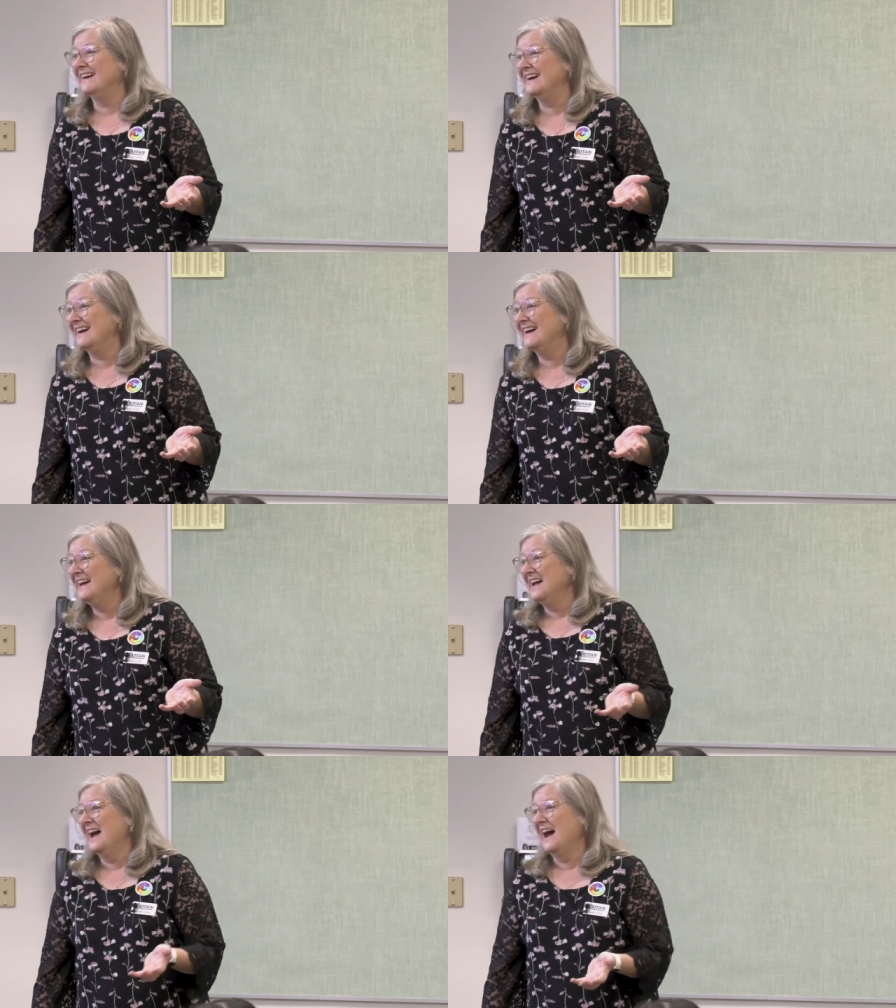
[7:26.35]

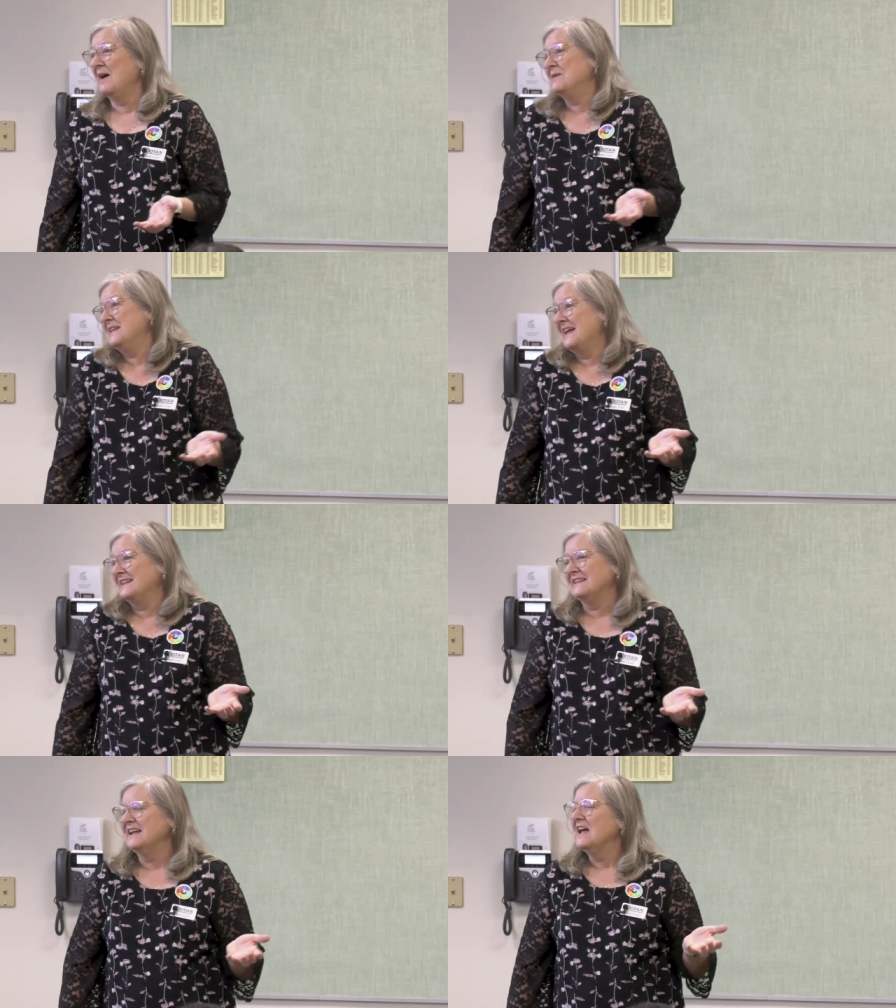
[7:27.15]
I mean,
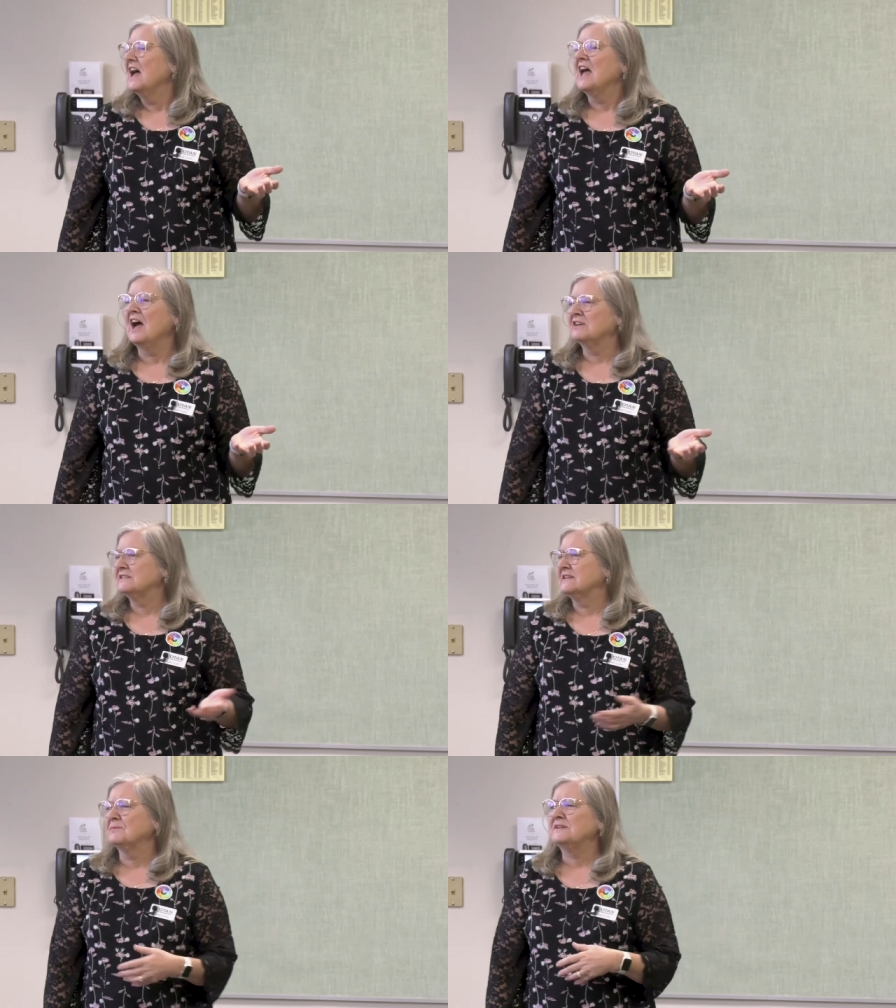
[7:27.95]
I, I,
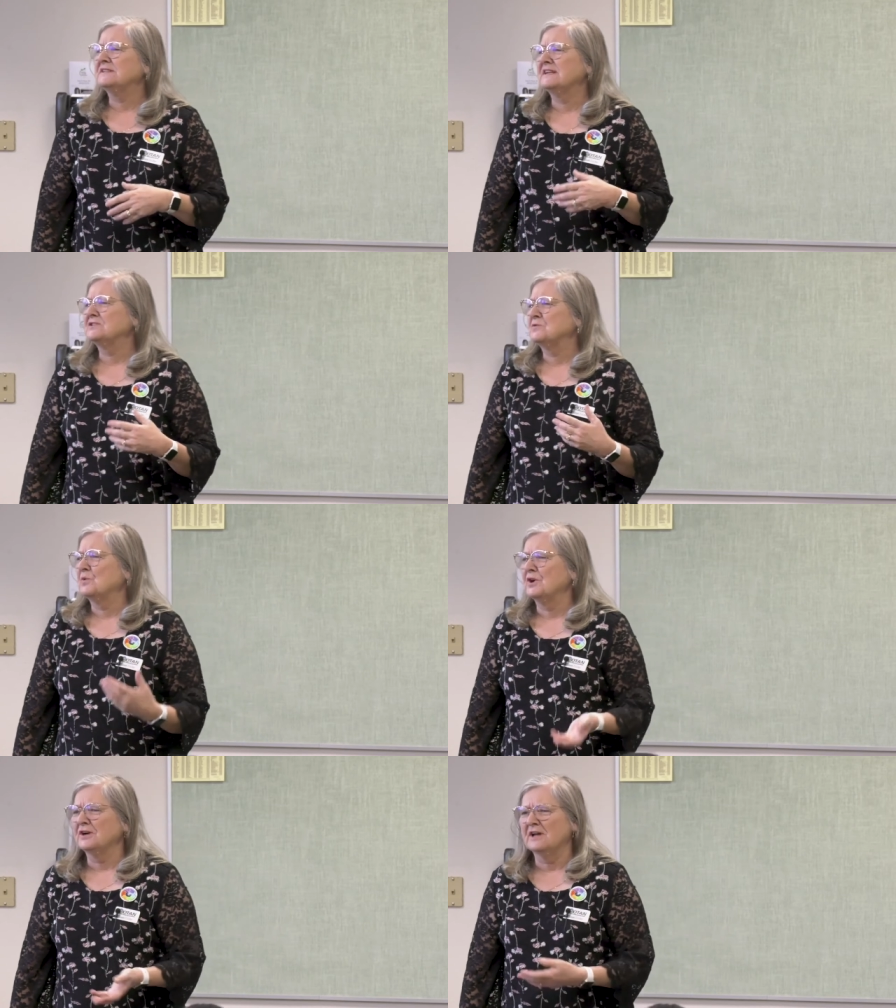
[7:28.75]
something doesn't
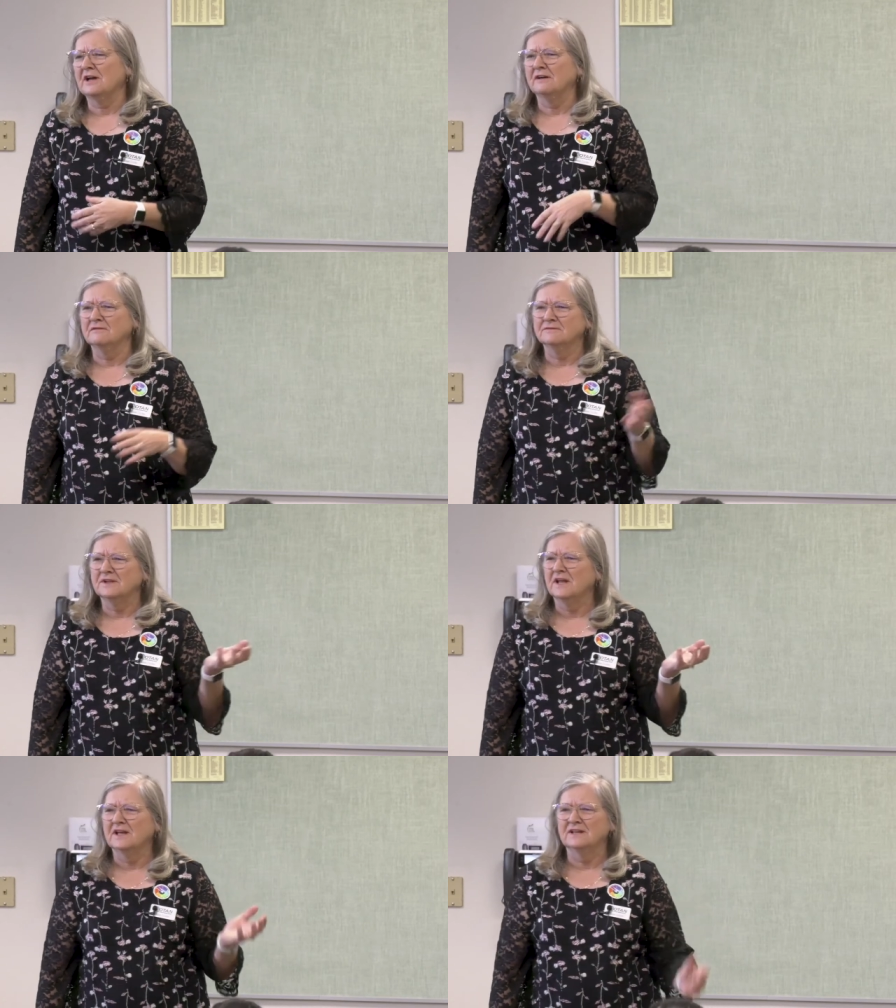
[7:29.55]
work, I'll
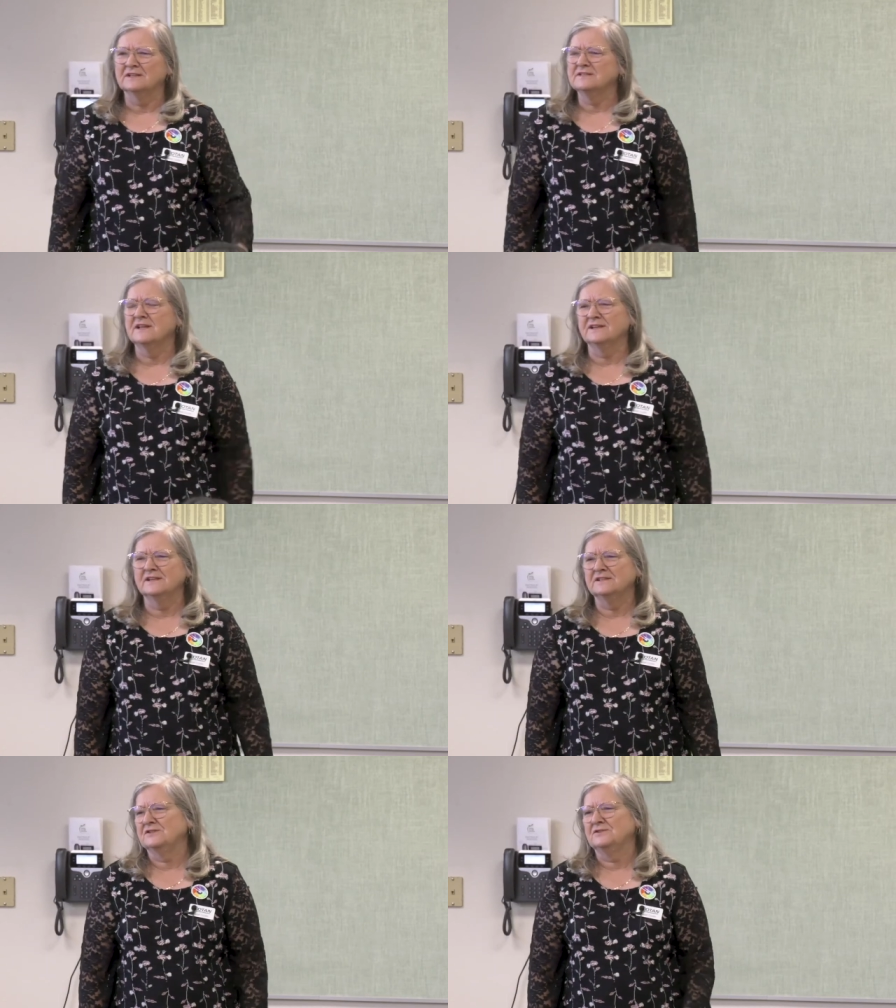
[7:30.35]
uh, send
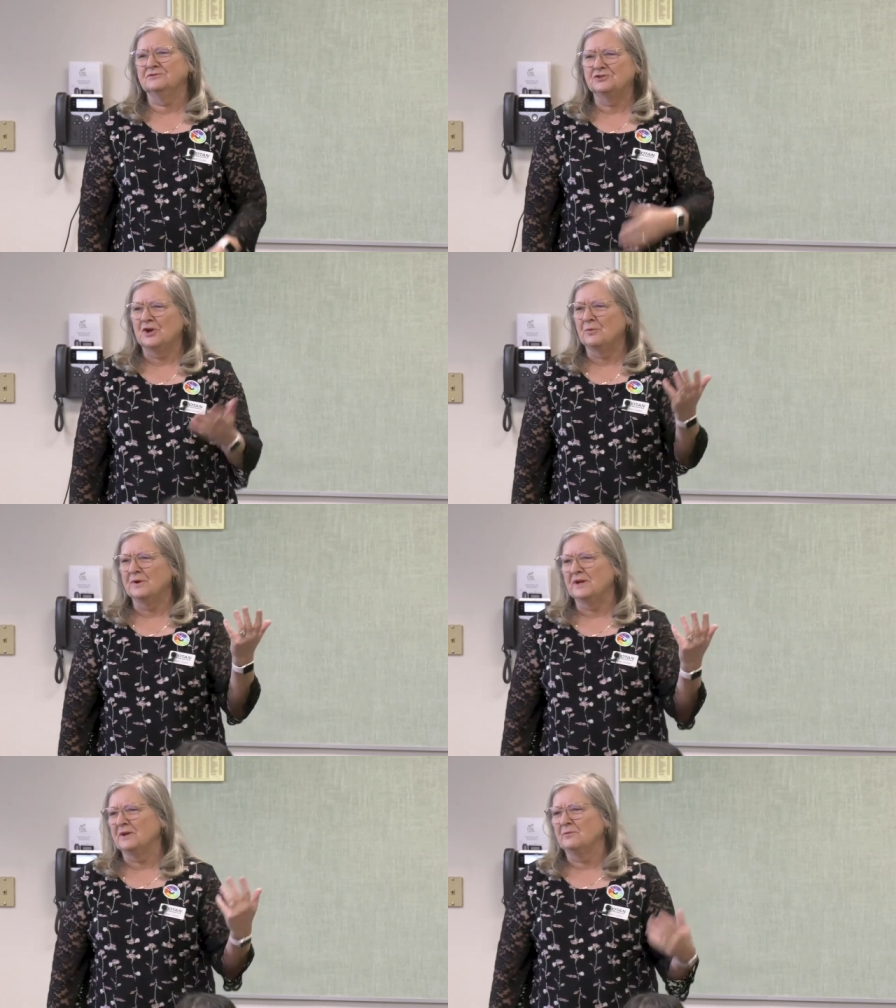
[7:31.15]
it to
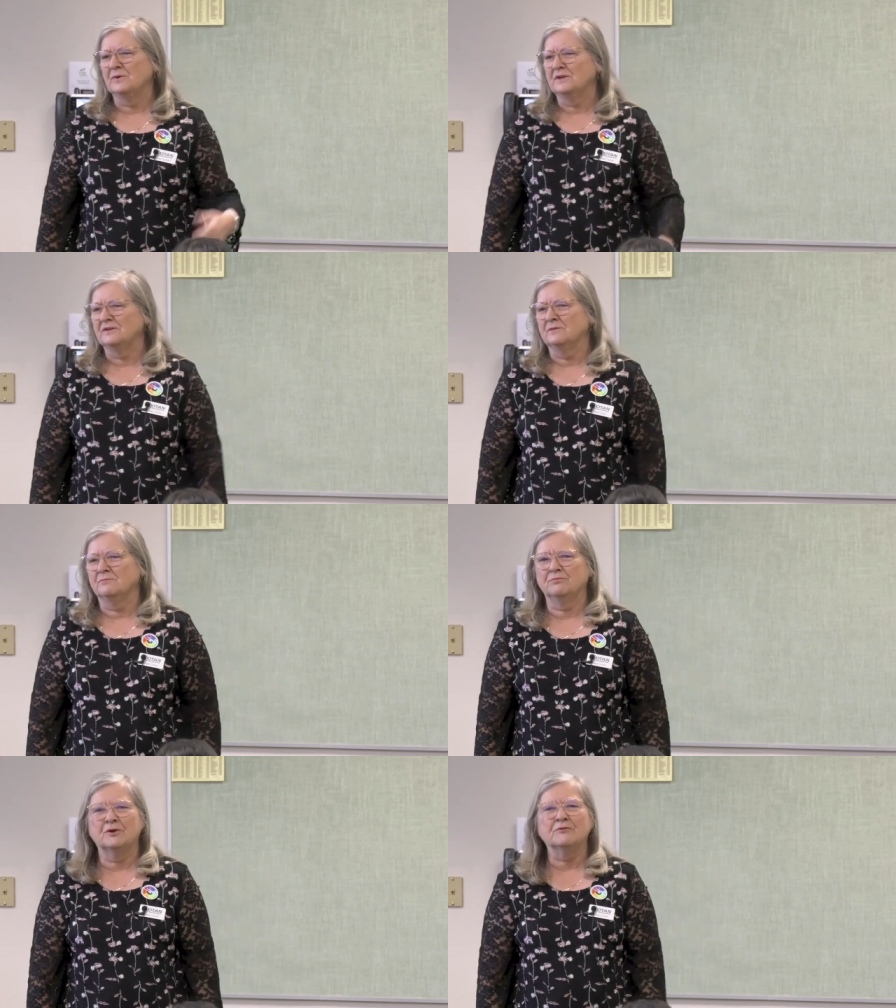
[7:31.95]
Joey, one of the
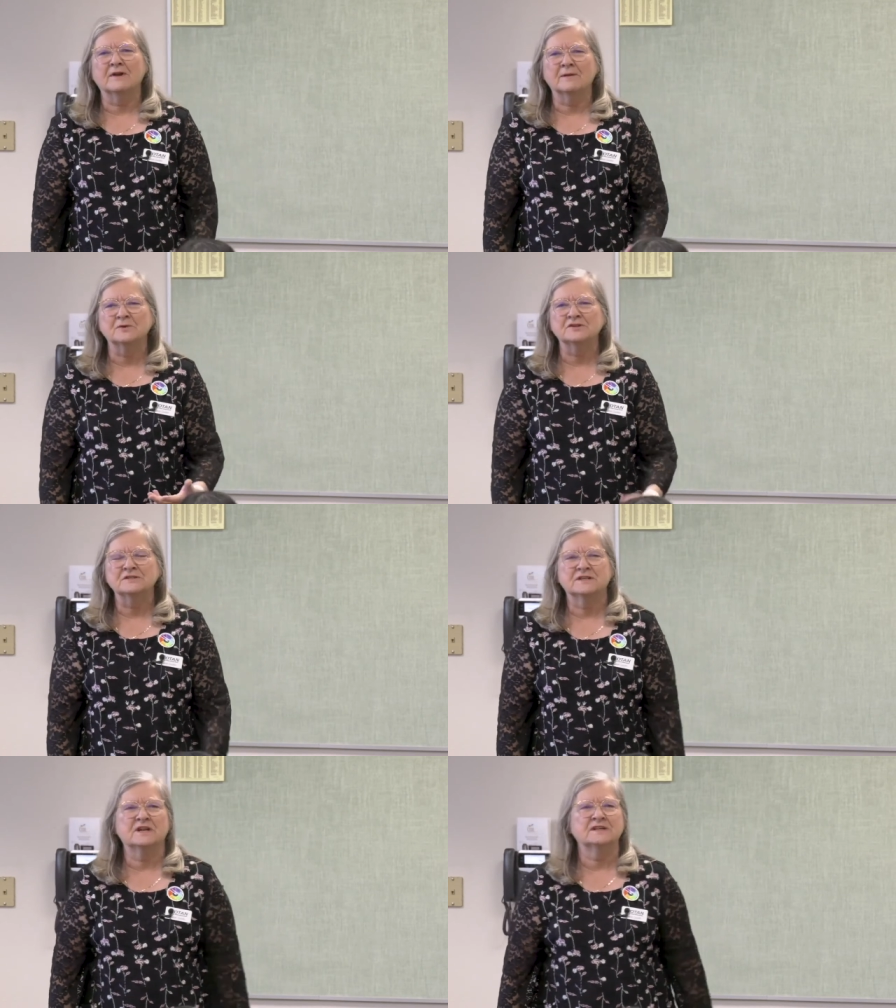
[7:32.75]

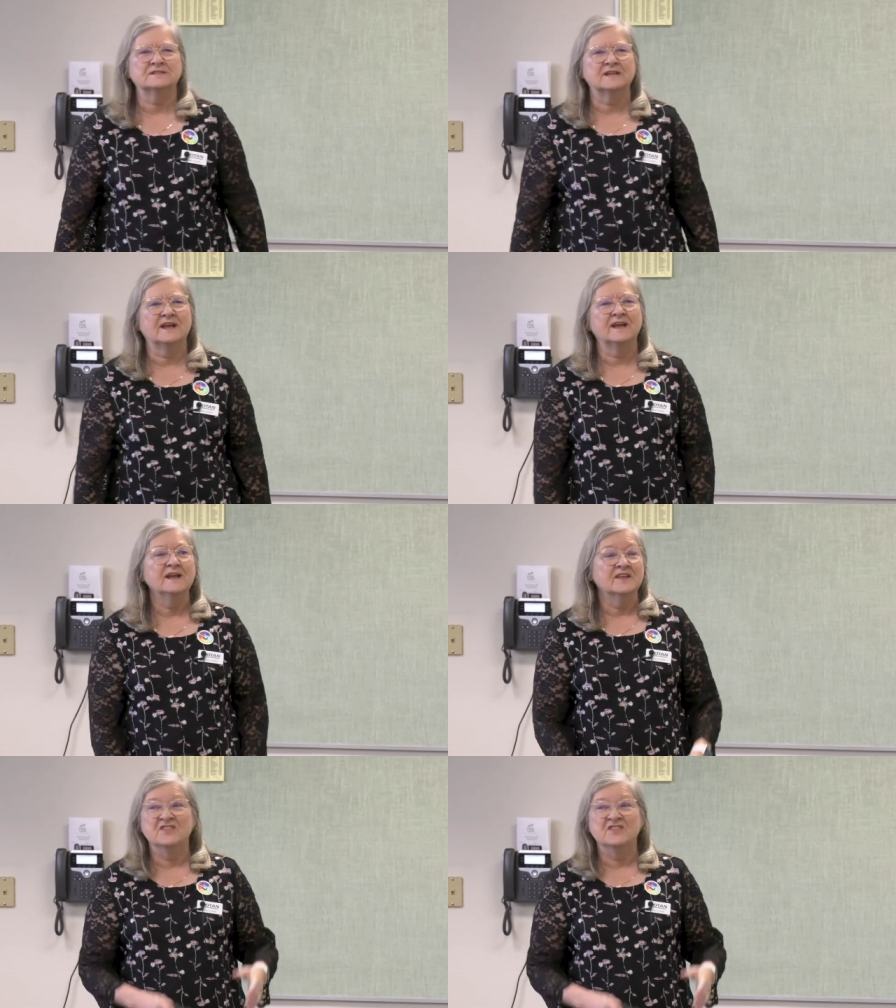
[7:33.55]
programmers, and I'll say,